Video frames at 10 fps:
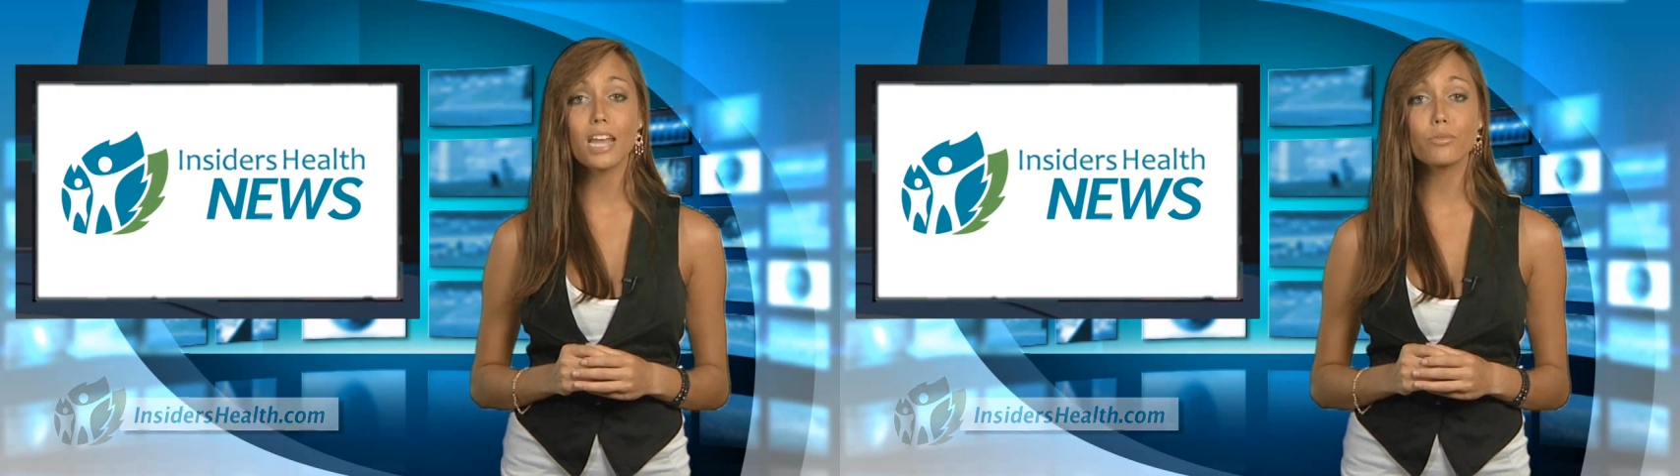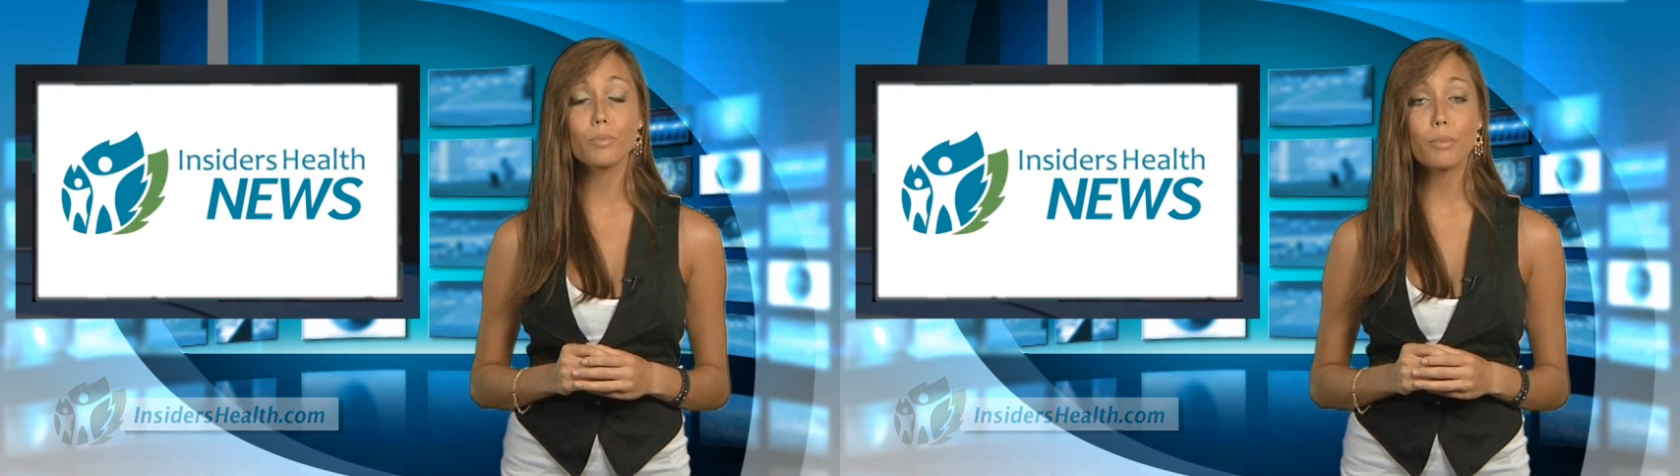
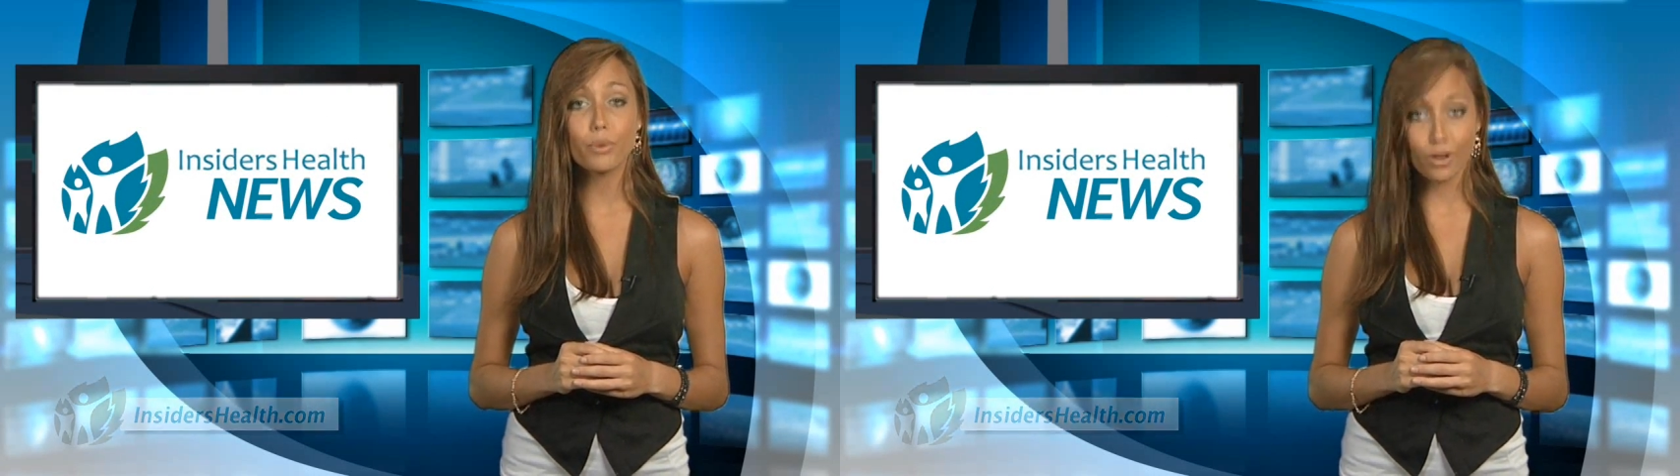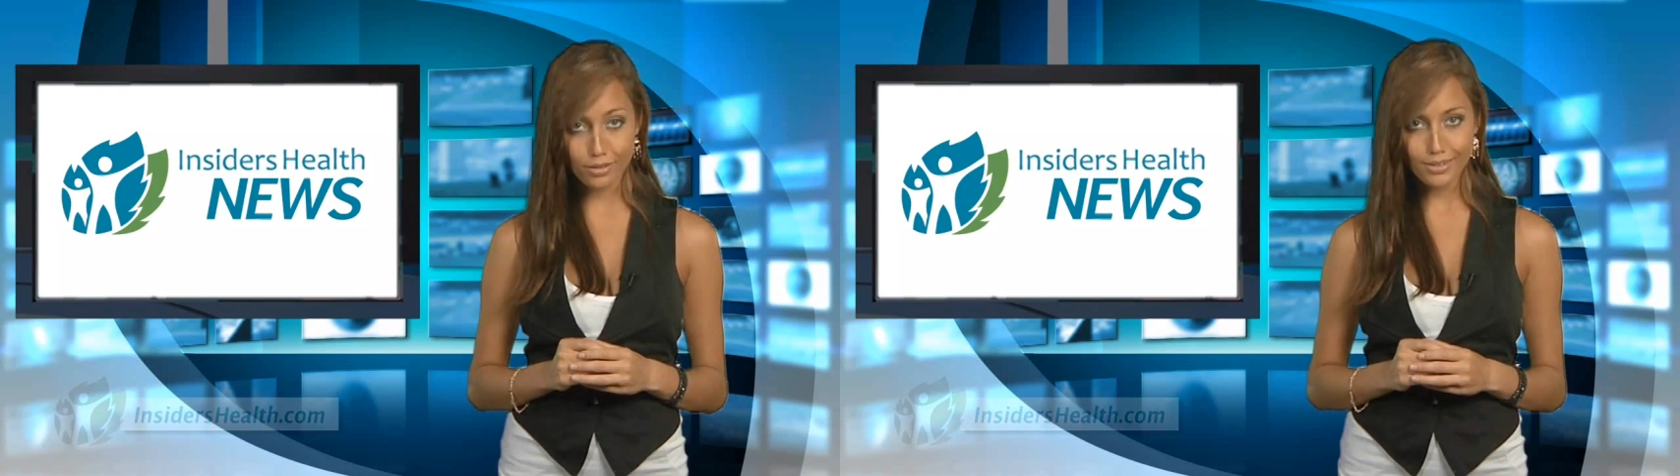and
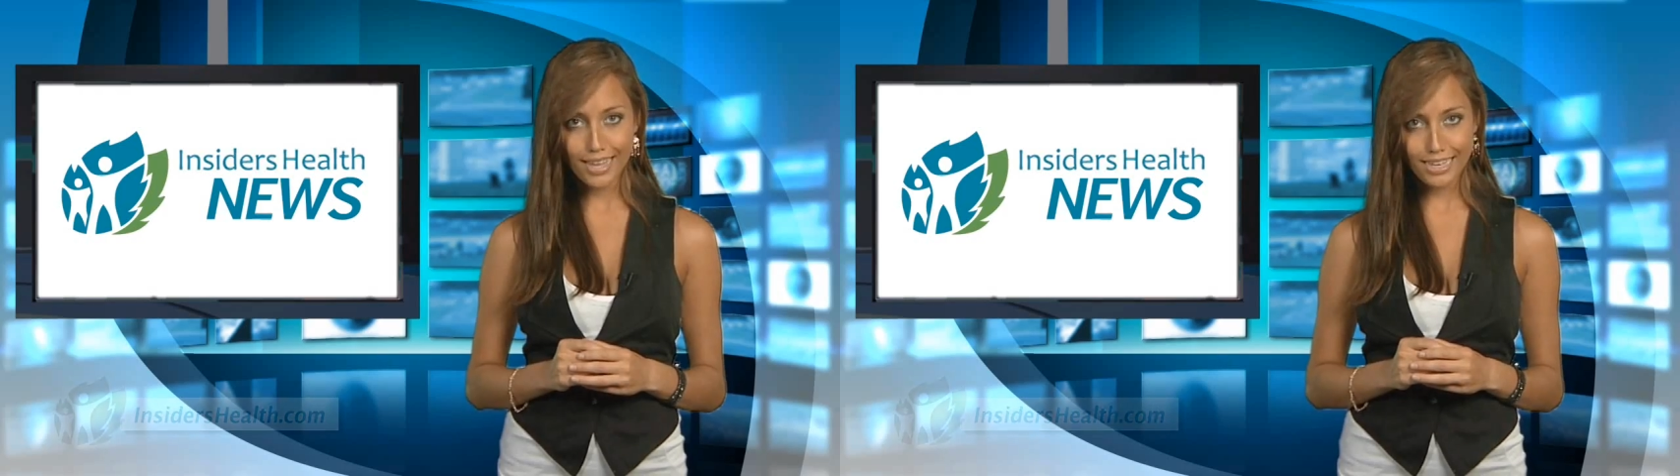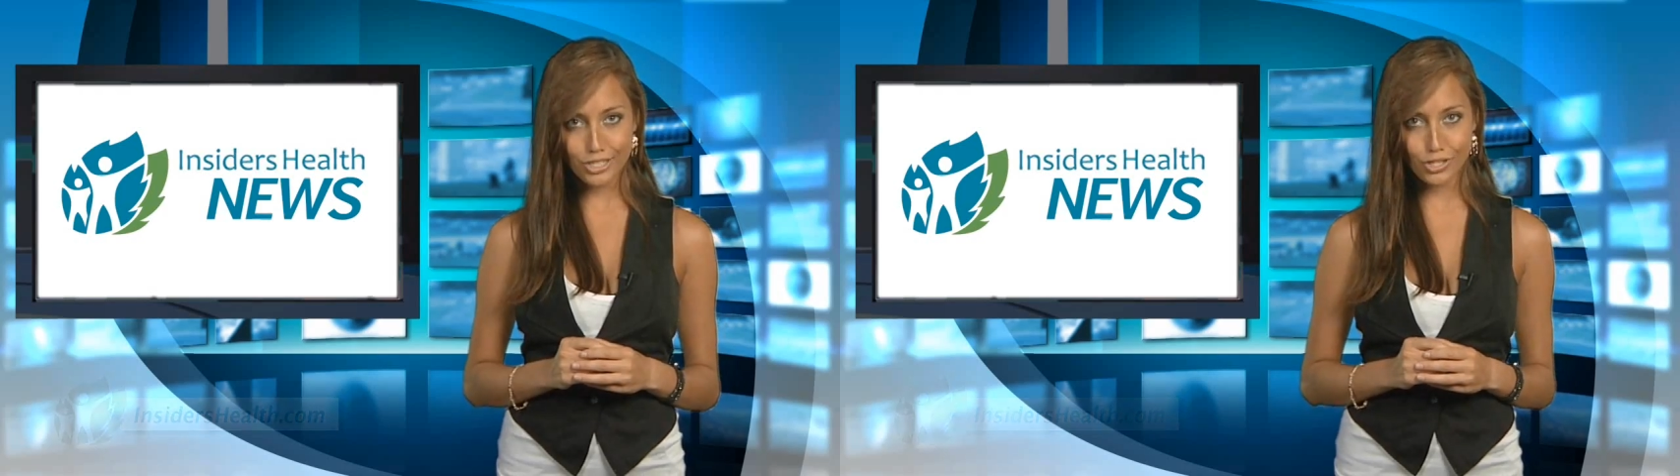remember,
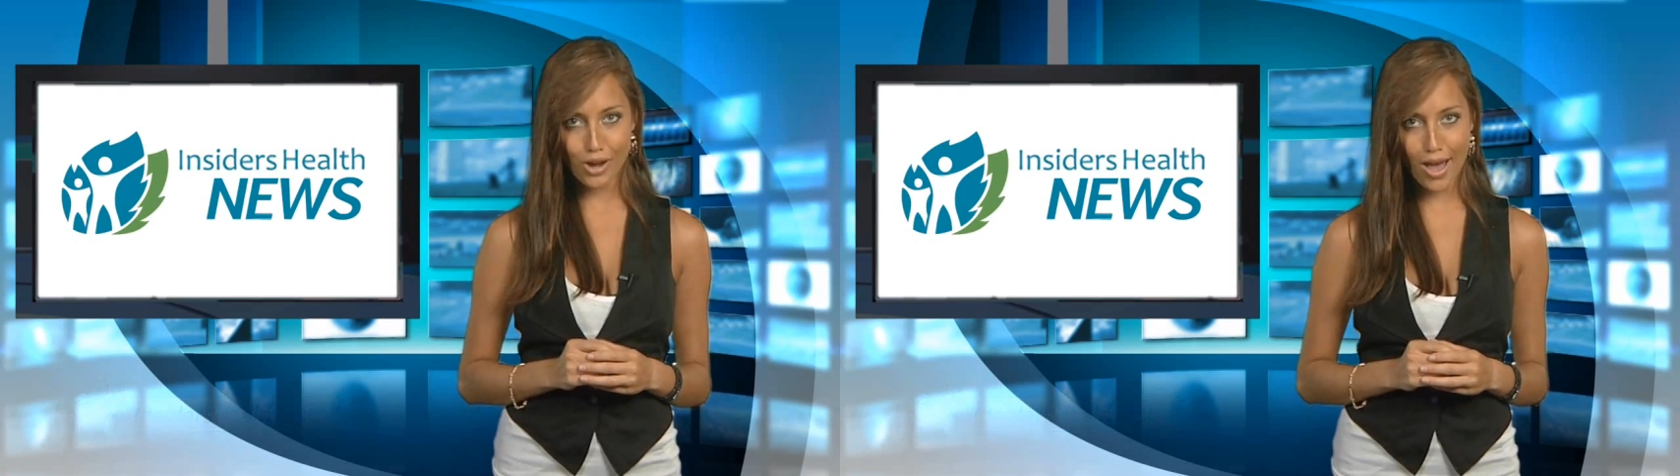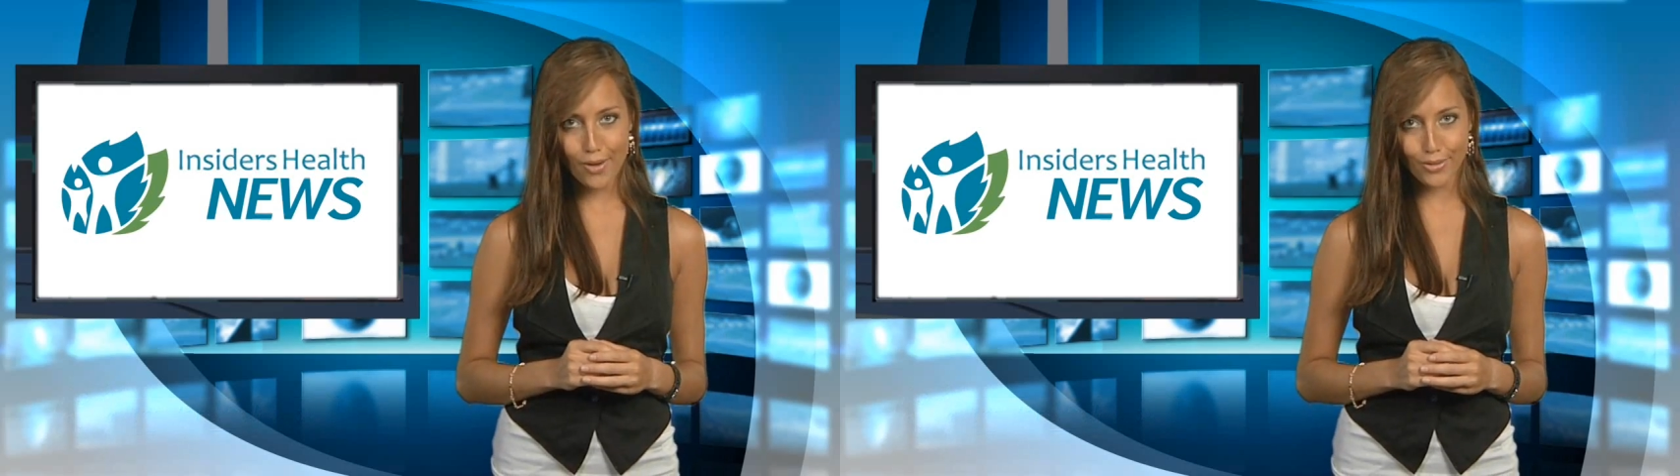it's your
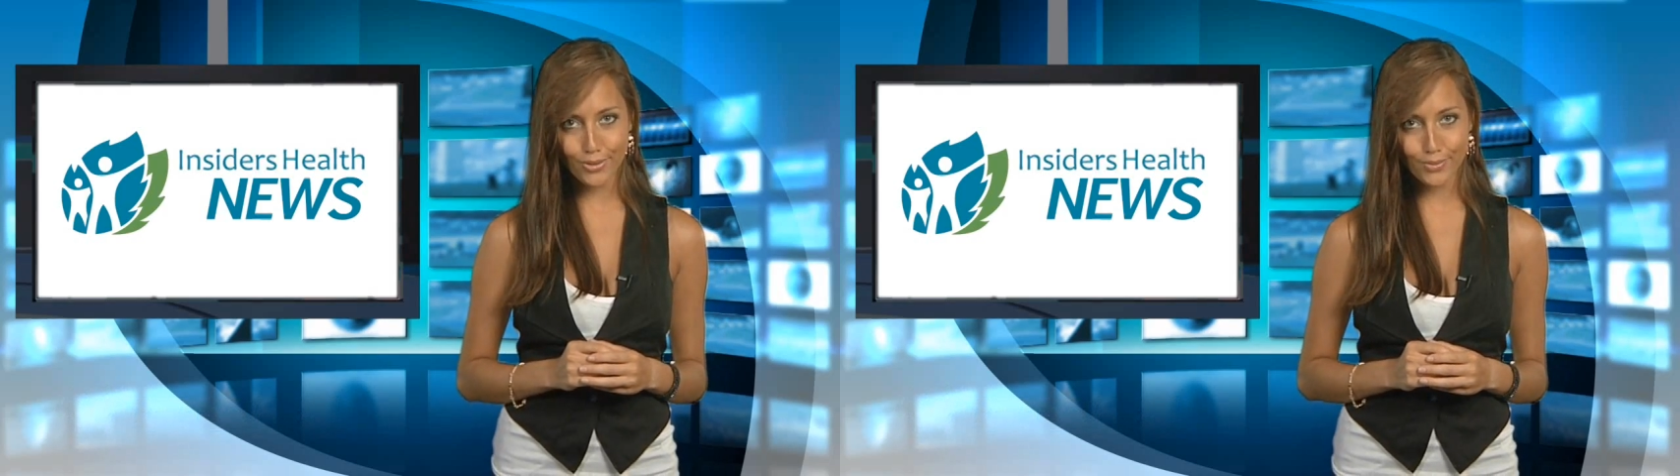health.